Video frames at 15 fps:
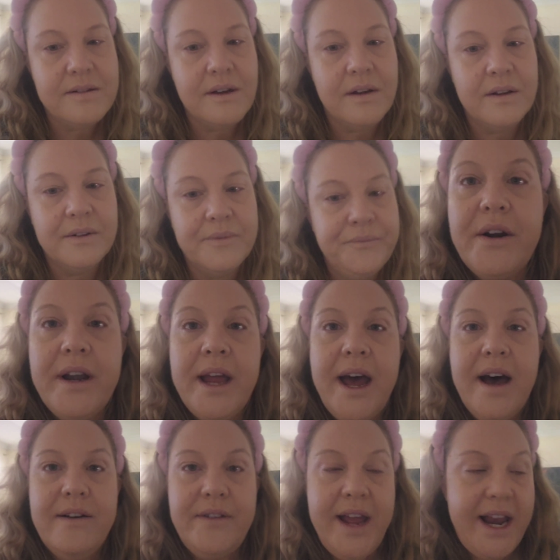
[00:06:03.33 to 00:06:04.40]
So I don't
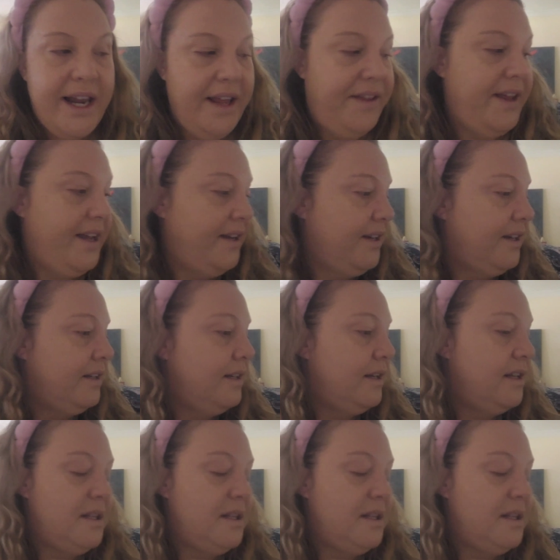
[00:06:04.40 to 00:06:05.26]
have anything